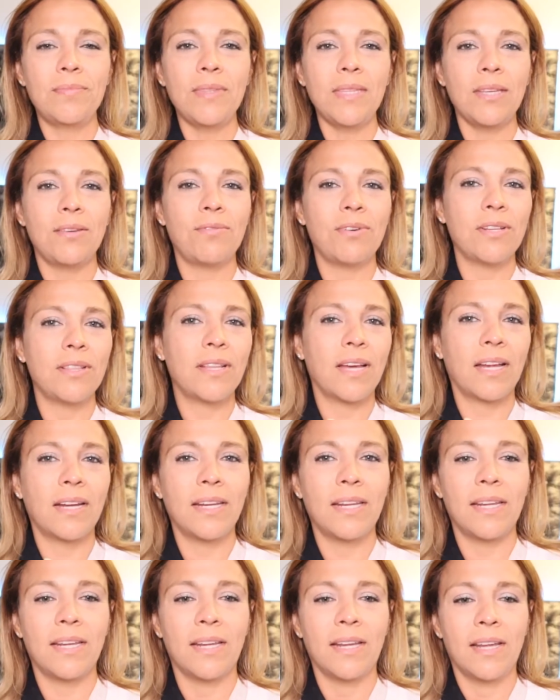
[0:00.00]
every
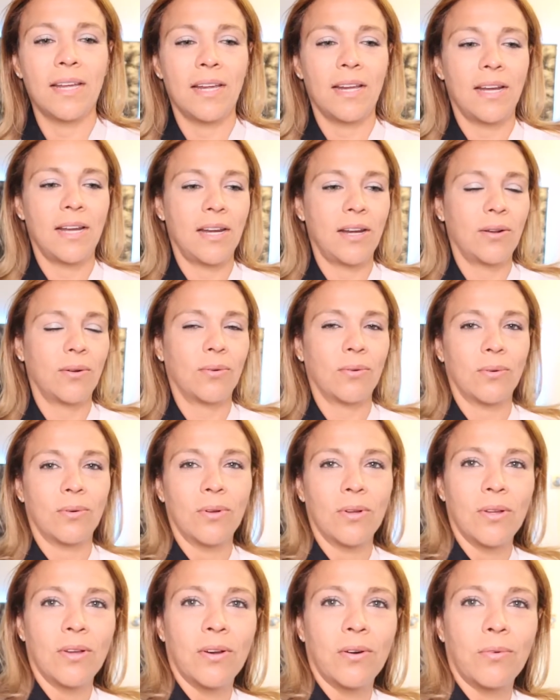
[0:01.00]
tiny little
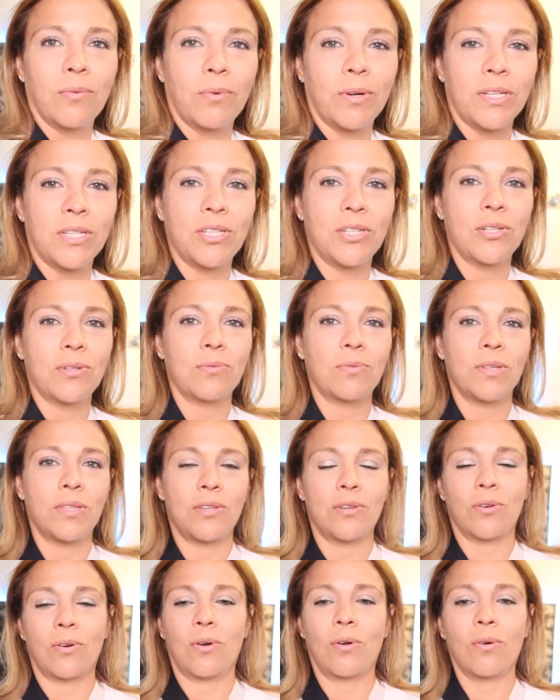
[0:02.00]
reach with
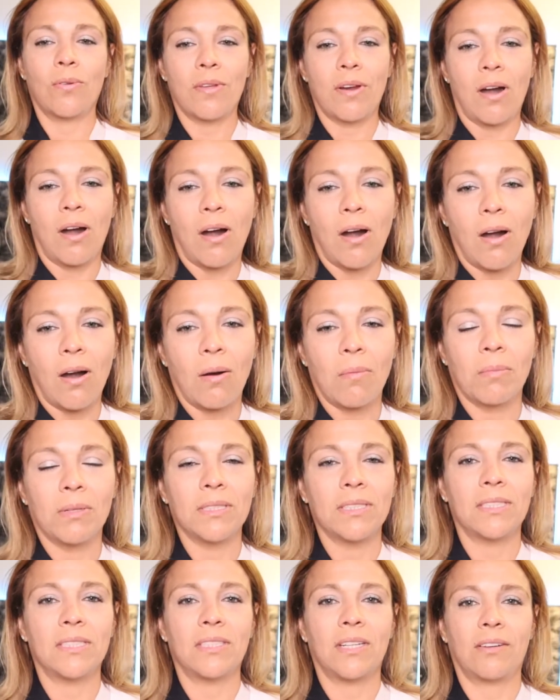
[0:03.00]
your other arm
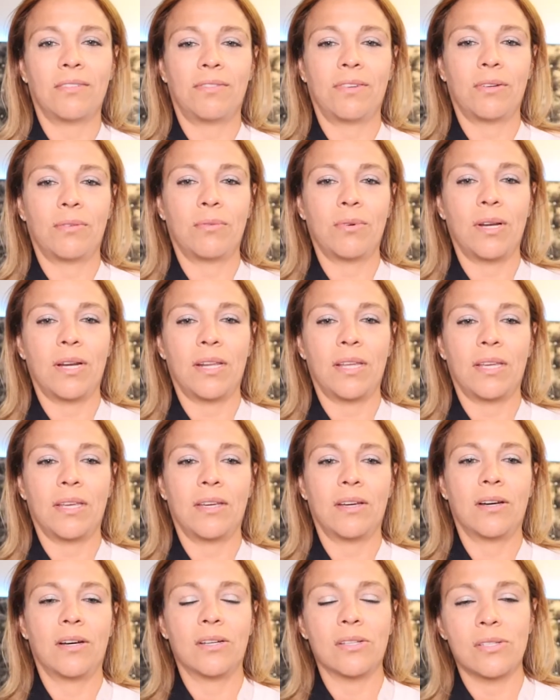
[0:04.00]
and stuff, it really
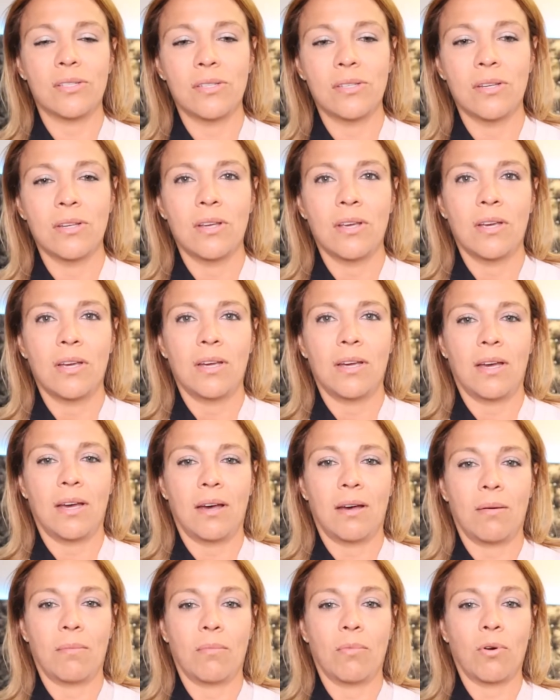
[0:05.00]
causes
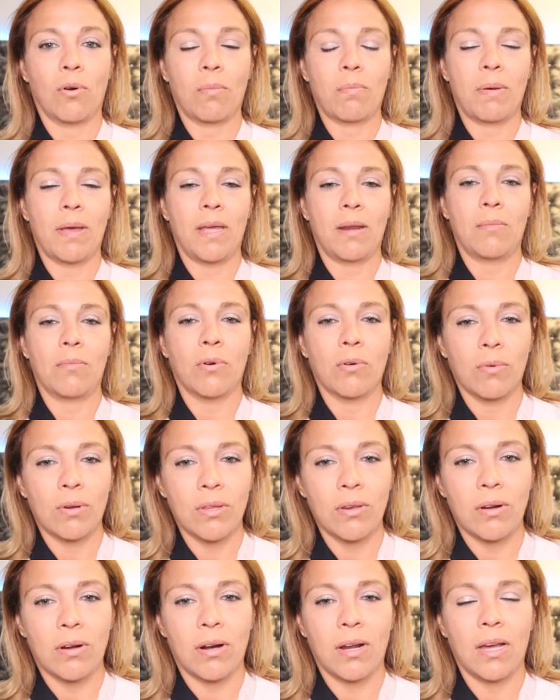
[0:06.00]
more pain, more when
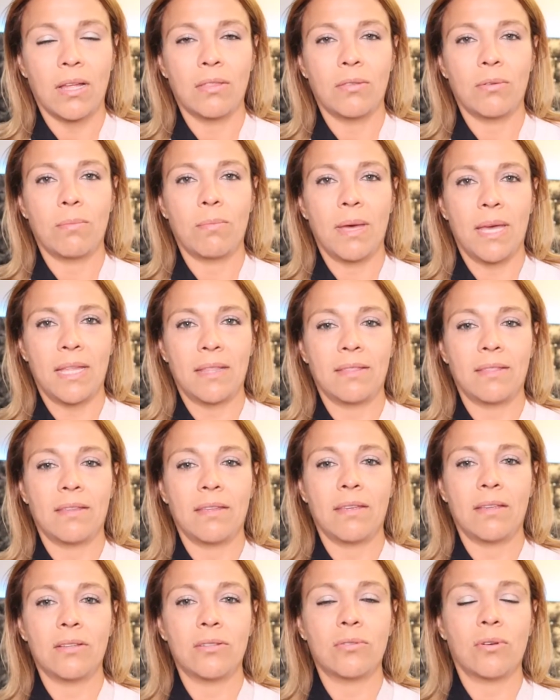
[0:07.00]
you had to bend.
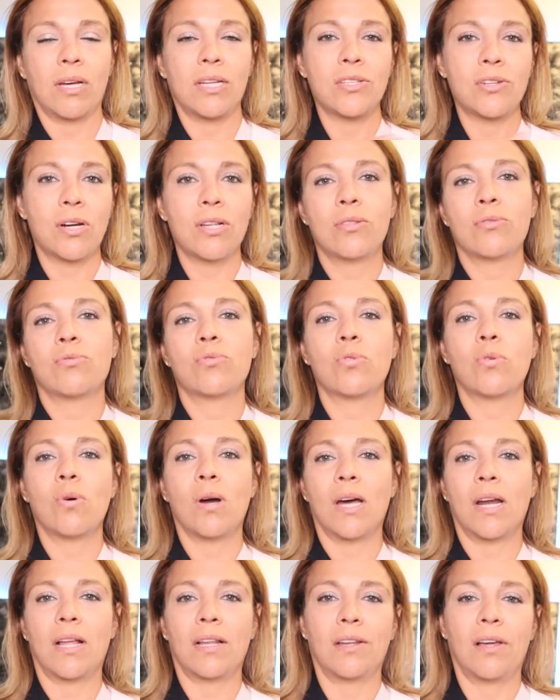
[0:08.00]
So I try to
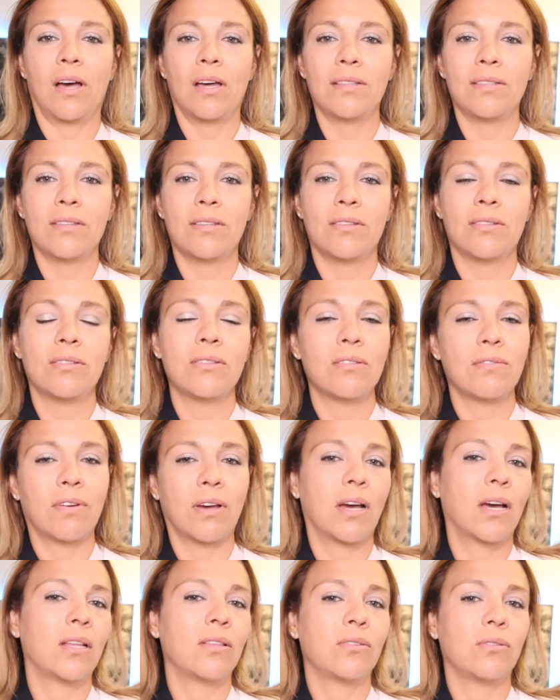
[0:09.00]
squat a lot, see if I
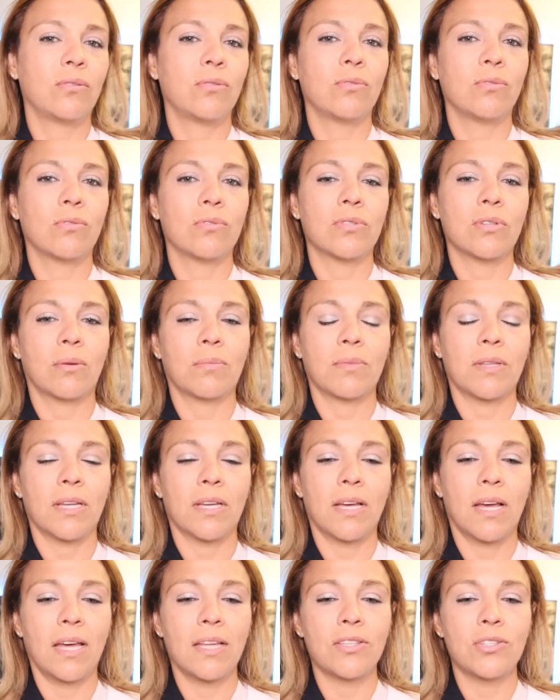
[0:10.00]
had to do
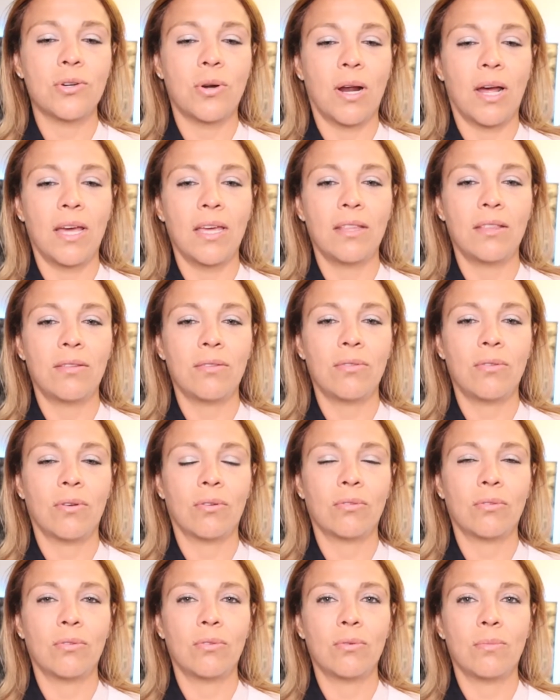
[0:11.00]
something. I try to
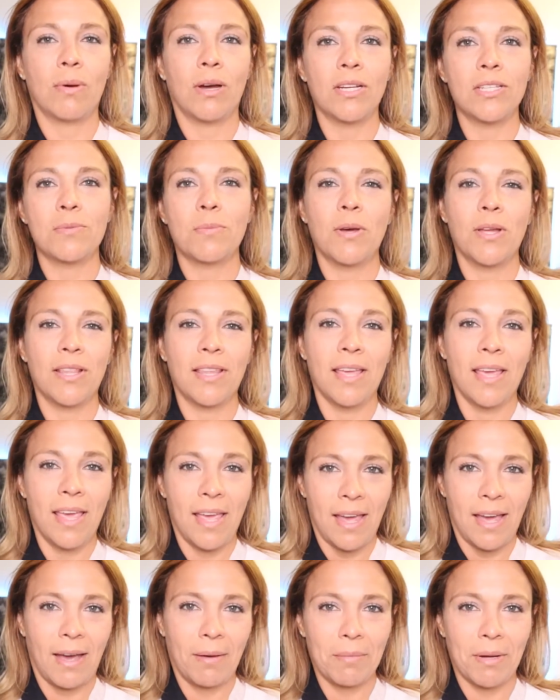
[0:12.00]
don't do much, but
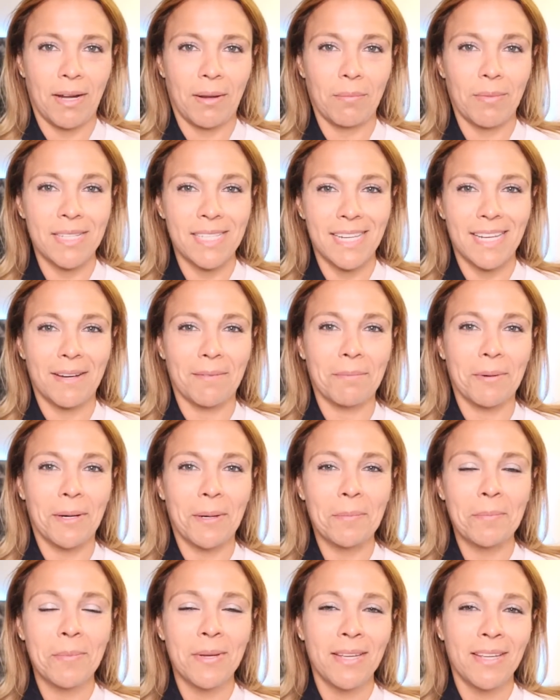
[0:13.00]
I mean, I'm a single
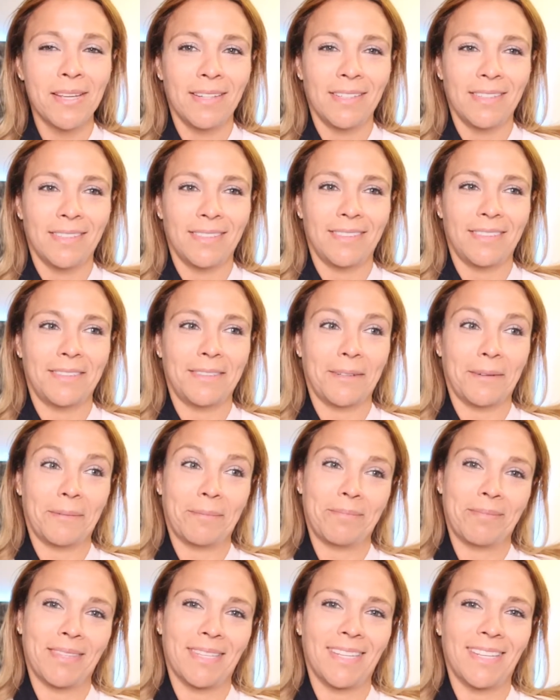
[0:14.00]
mom, so
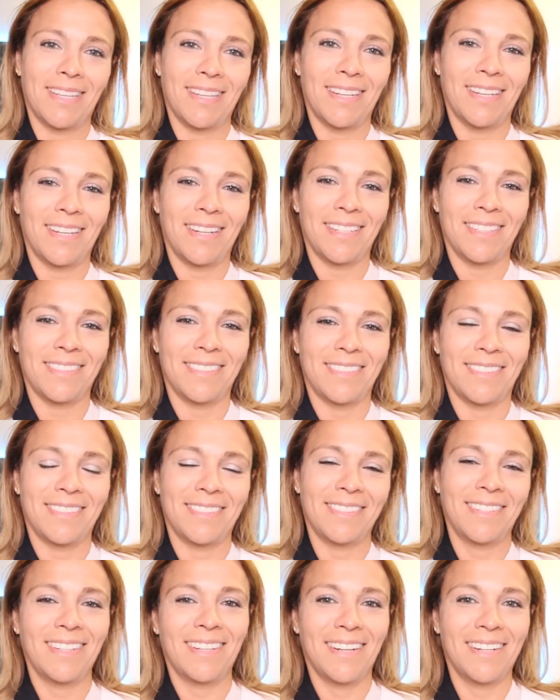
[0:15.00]
it is
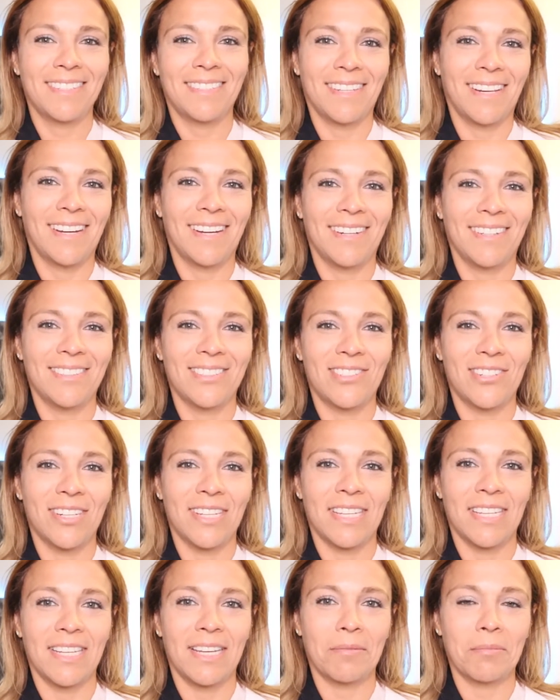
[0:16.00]
a little
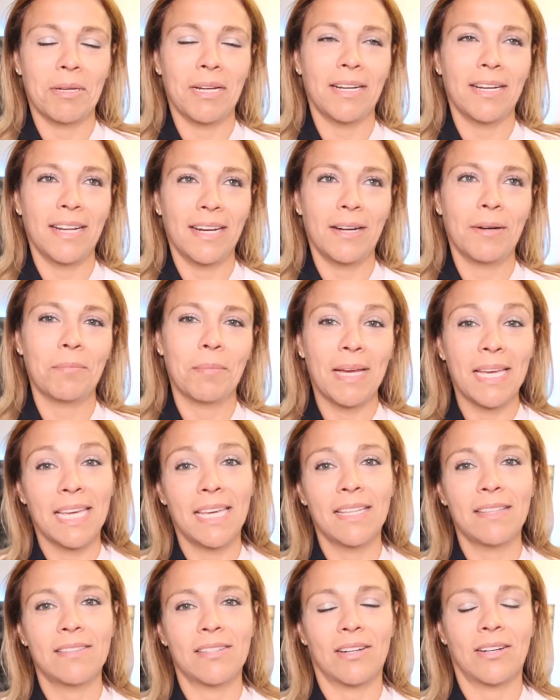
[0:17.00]
tricky. I mean, my
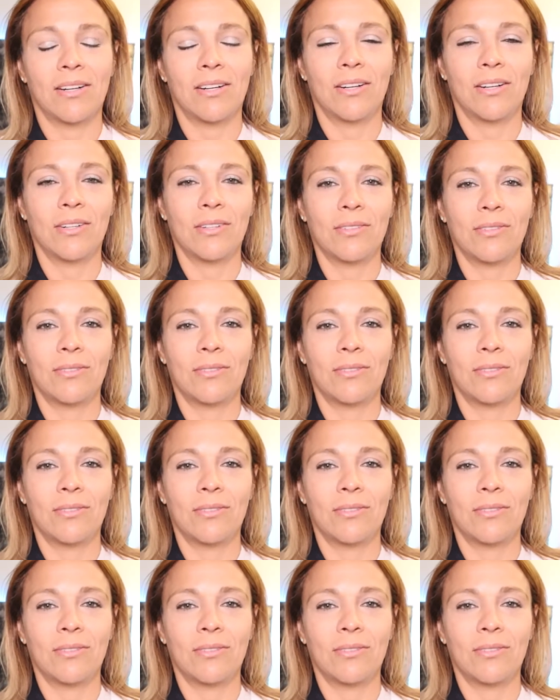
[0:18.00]
kids are